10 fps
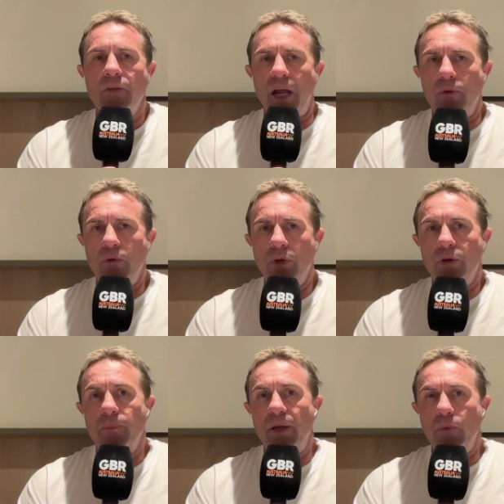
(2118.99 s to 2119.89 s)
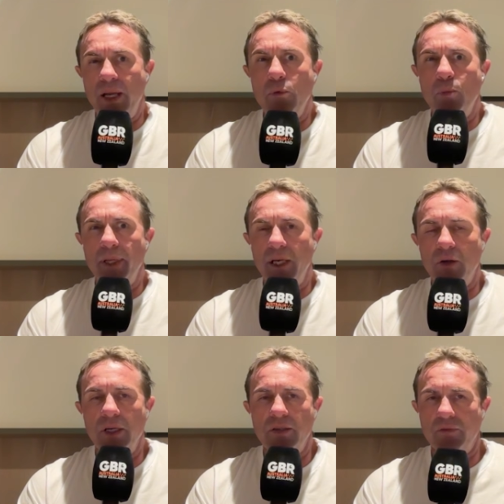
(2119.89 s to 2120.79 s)
we will be
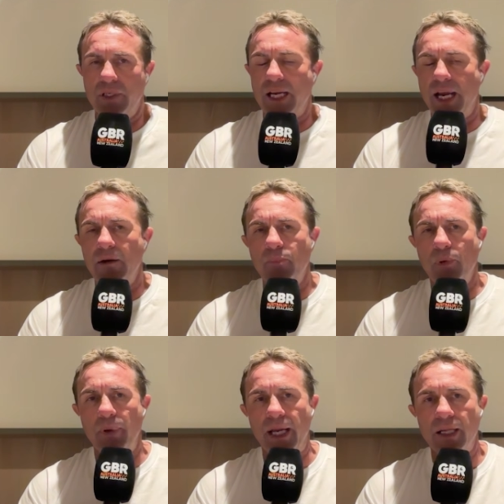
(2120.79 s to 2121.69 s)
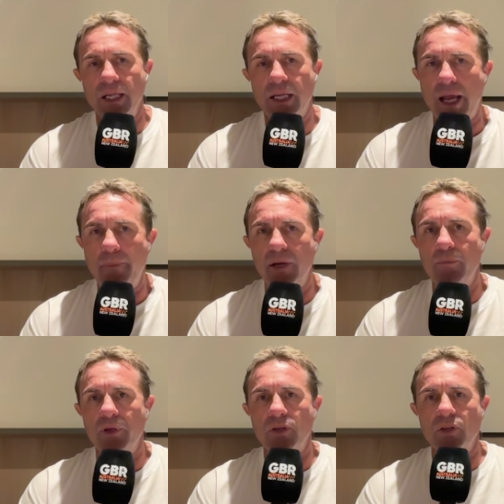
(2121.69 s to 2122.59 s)
looking to retain and put back in the
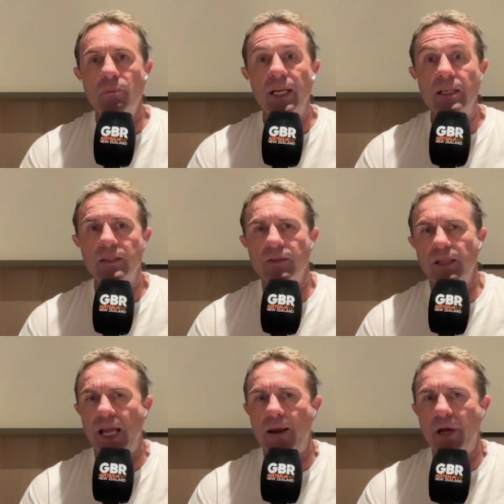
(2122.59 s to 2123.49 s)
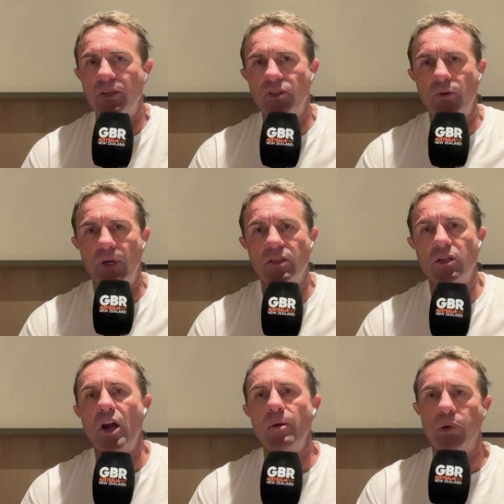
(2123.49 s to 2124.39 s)
cabinet because it means that much to us,
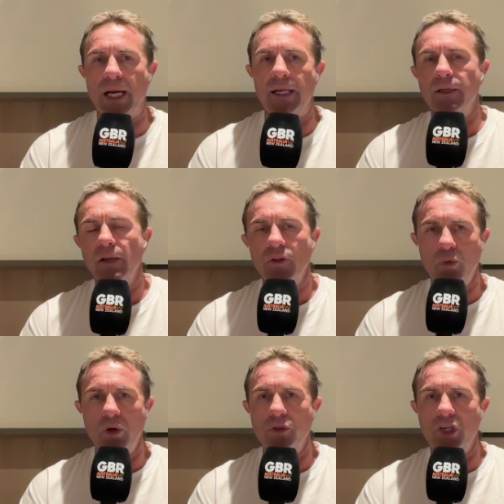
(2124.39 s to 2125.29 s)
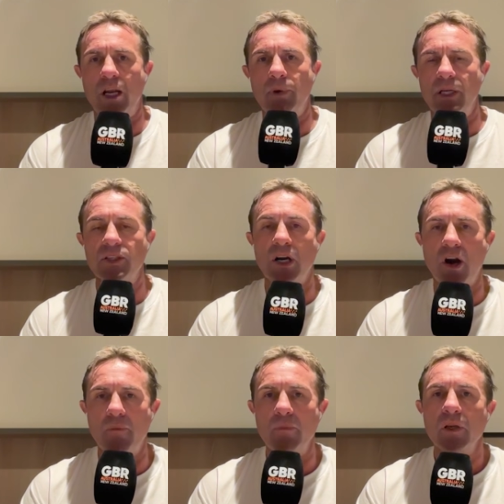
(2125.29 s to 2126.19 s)
like playing the world champions at
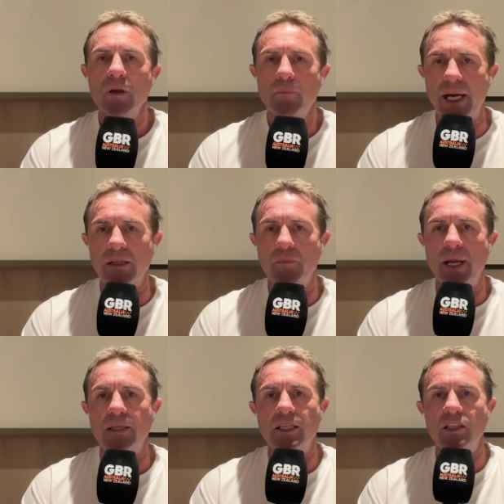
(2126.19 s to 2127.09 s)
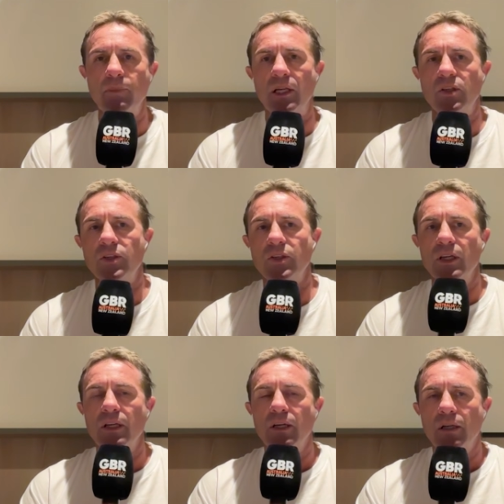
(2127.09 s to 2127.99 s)
home, back-to-back test matches.
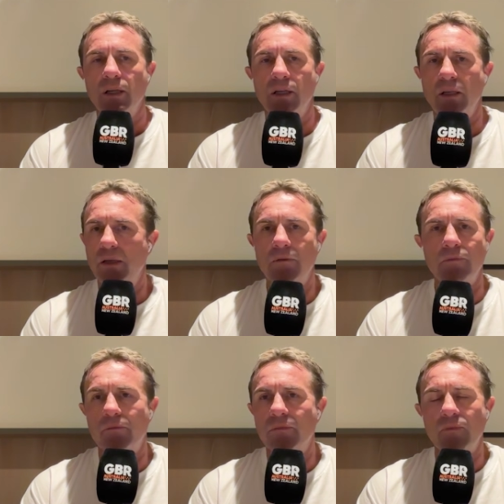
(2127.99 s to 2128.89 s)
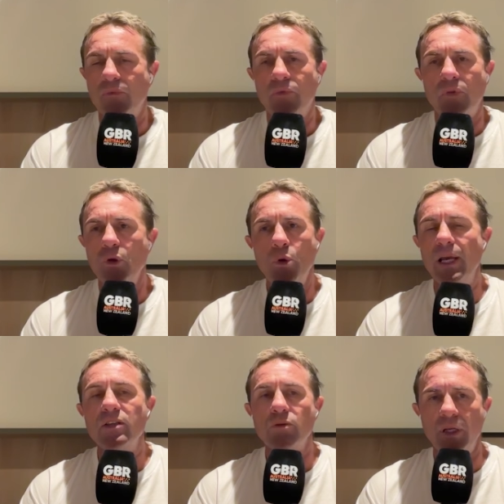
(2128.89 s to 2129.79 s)
The All
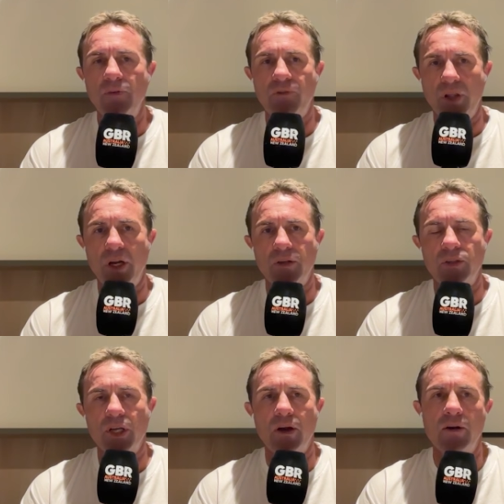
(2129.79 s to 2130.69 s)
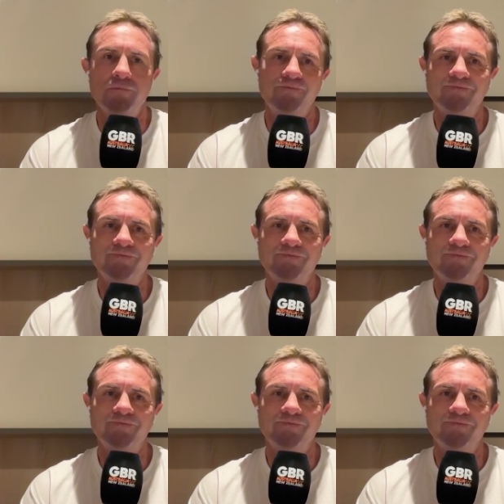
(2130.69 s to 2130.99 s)
Blacks will lift for those. So